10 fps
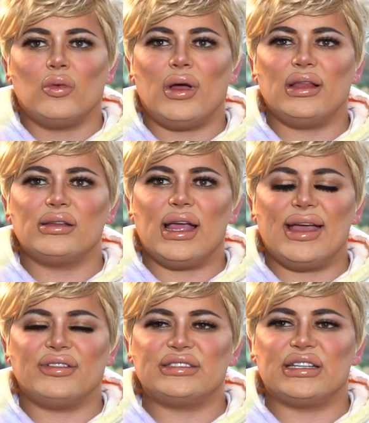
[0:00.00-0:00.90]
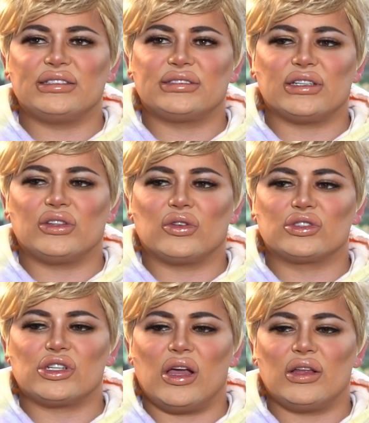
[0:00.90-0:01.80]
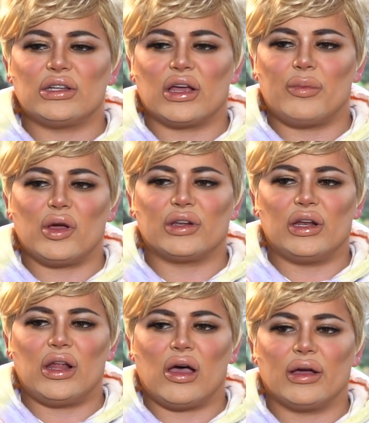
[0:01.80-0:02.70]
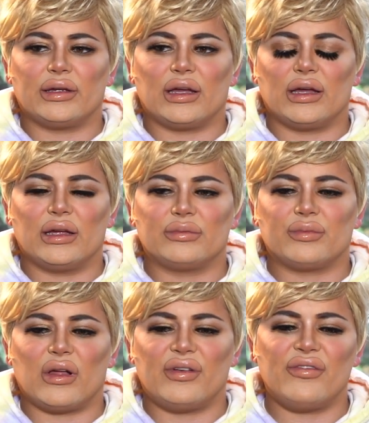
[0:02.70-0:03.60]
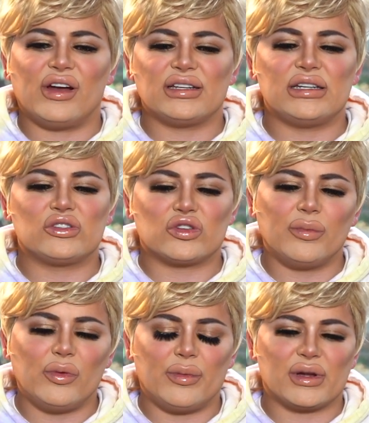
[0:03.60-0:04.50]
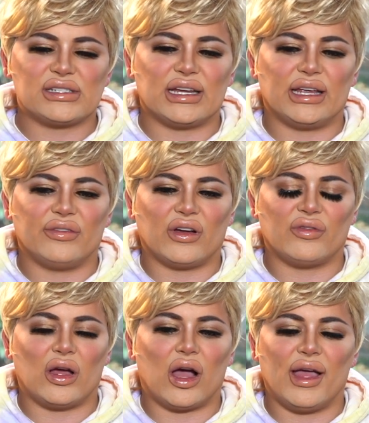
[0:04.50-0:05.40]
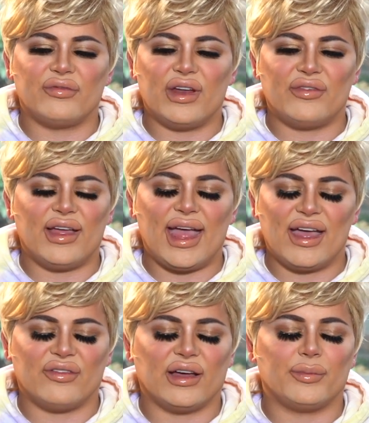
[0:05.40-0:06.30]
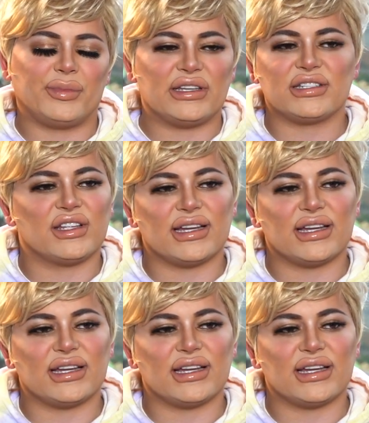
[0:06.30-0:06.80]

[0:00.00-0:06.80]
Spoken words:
Well, ever since a young child, like, I'm not gonna lie, I've never had any trouble with my teeth. I have never ever been to the